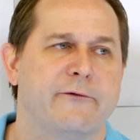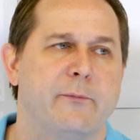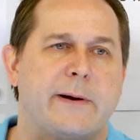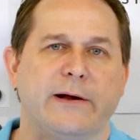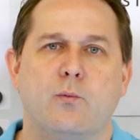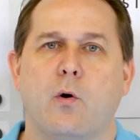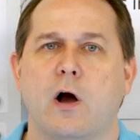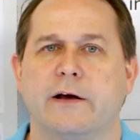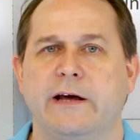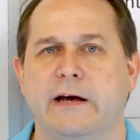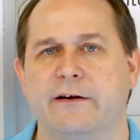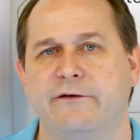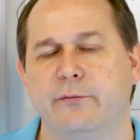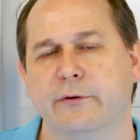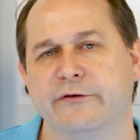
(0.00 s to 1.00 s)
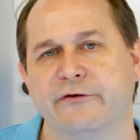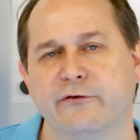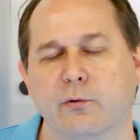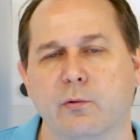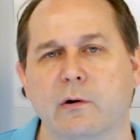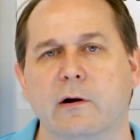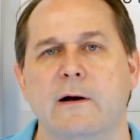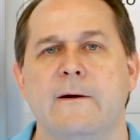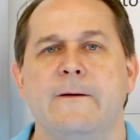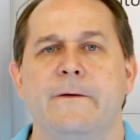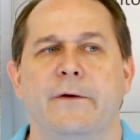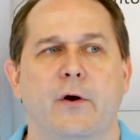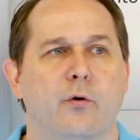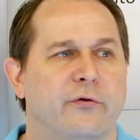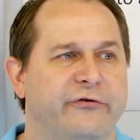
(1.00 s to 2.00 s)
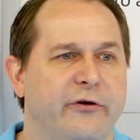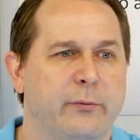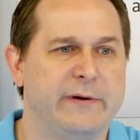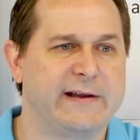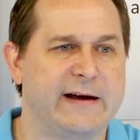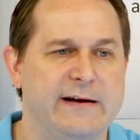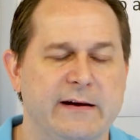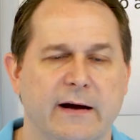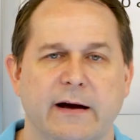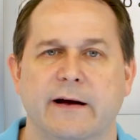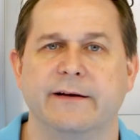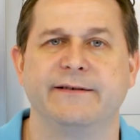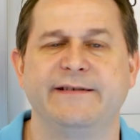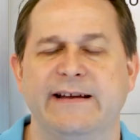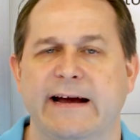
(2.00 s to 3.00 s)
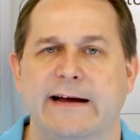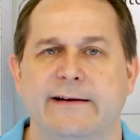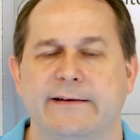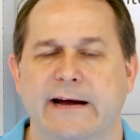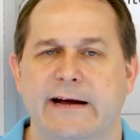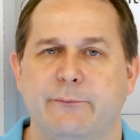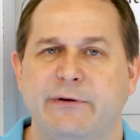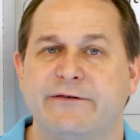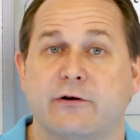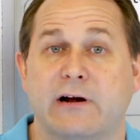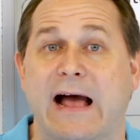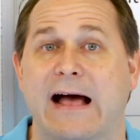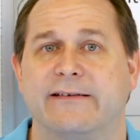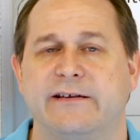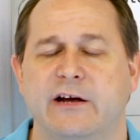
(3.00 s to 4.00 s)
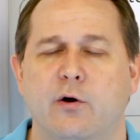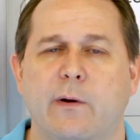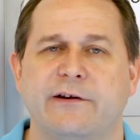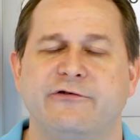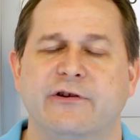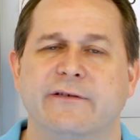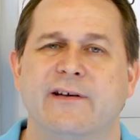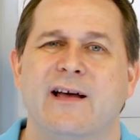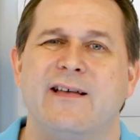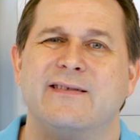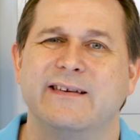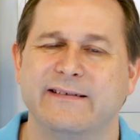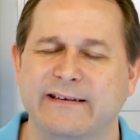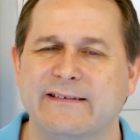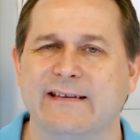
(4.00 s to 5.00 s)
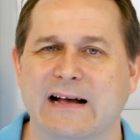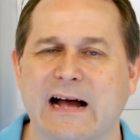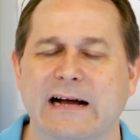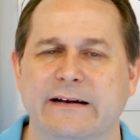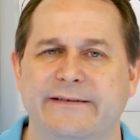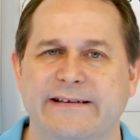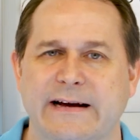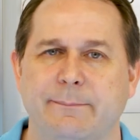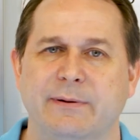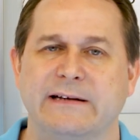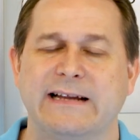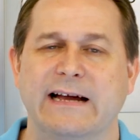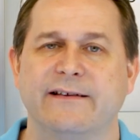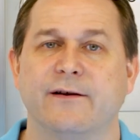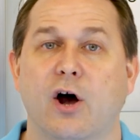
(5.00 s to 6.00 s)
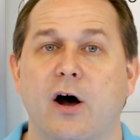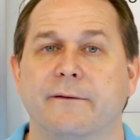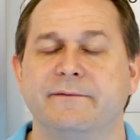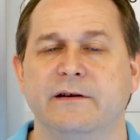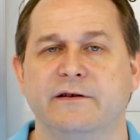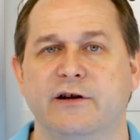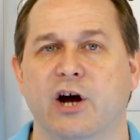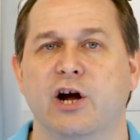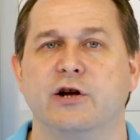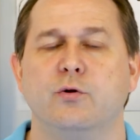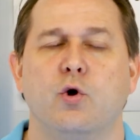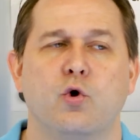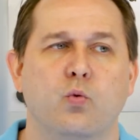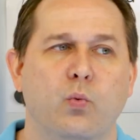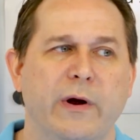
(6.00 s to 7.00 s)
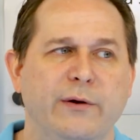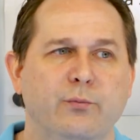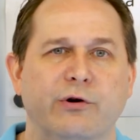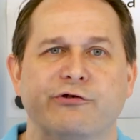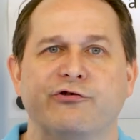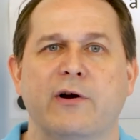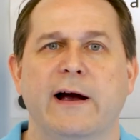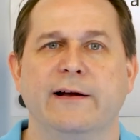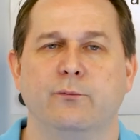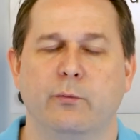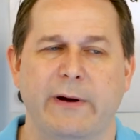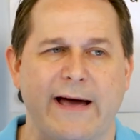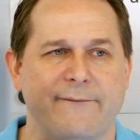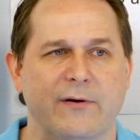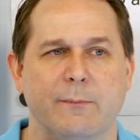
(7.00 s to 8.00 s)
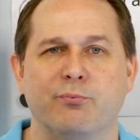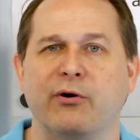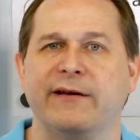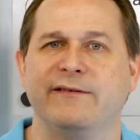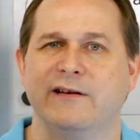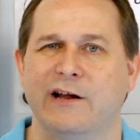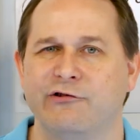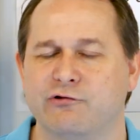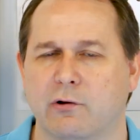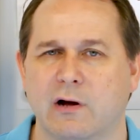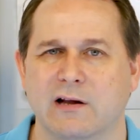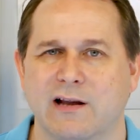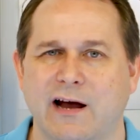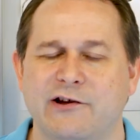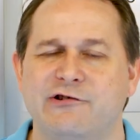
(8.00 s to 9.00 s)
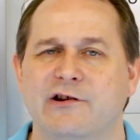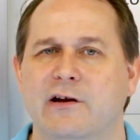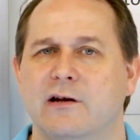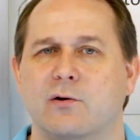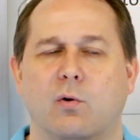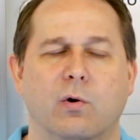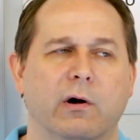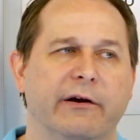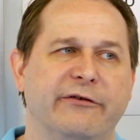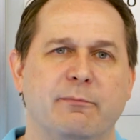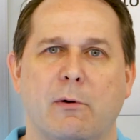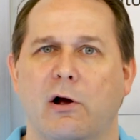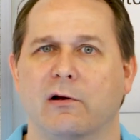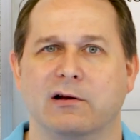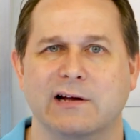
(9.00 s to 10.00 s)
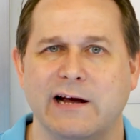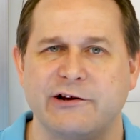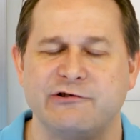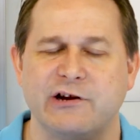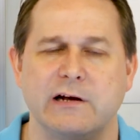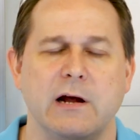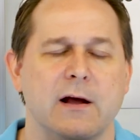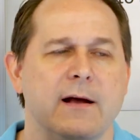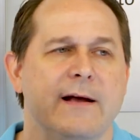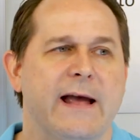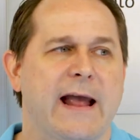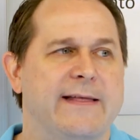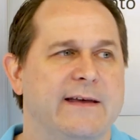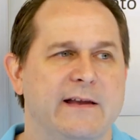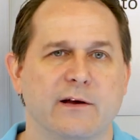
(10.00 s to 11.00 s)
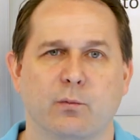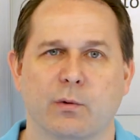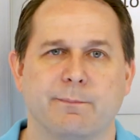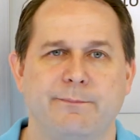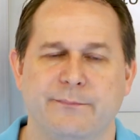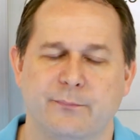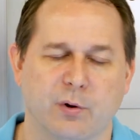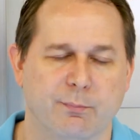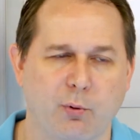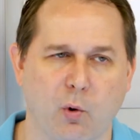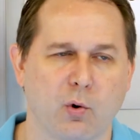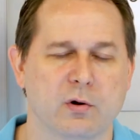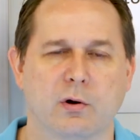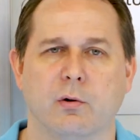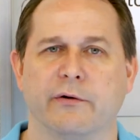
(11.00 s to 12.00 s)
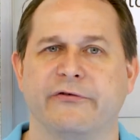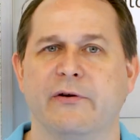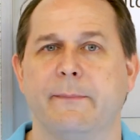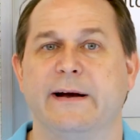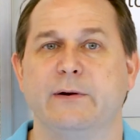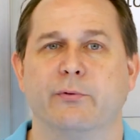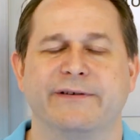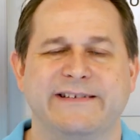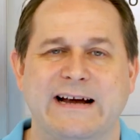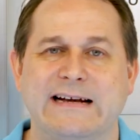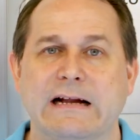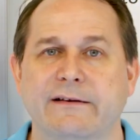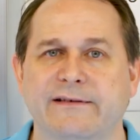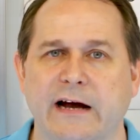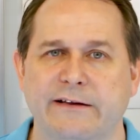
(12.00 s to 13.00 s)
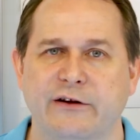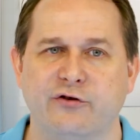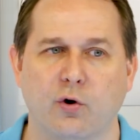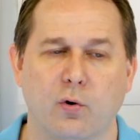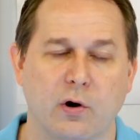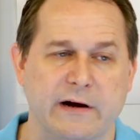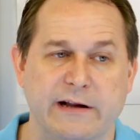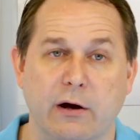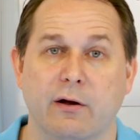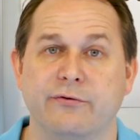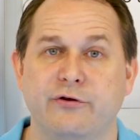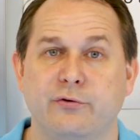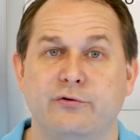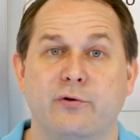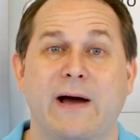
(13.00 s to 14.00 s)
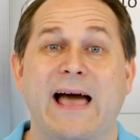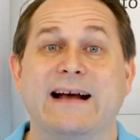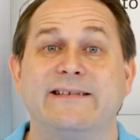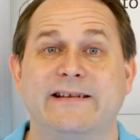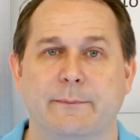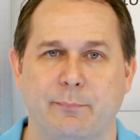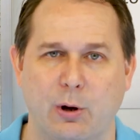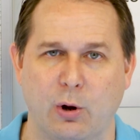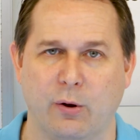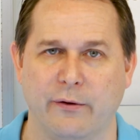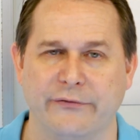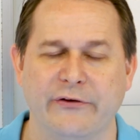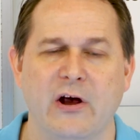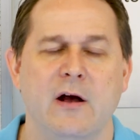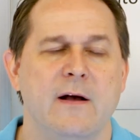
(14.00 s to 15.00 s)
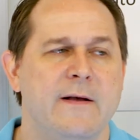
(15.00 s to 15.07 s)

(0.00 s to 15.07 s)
everybody walking into a store, or so we then stand and we start asking questions. This is the kind of sampling that's often done when we have a presidential election or a small election, and then the reporter or somebody will stand outside the door and they'll do exit polls.